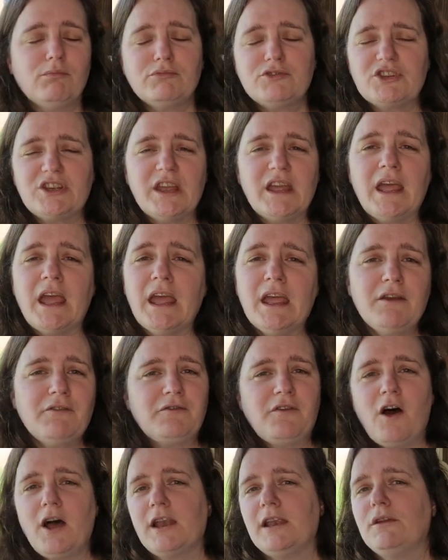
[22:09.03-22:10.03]
she he
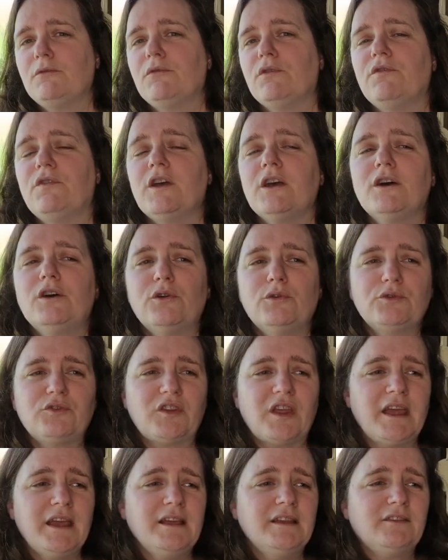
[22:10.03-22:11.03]
finally
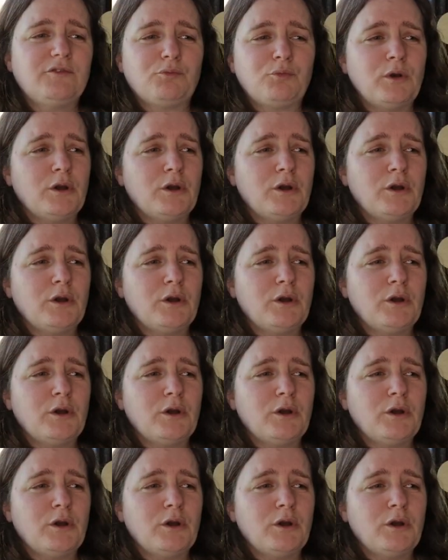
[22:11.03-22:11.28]
reveals his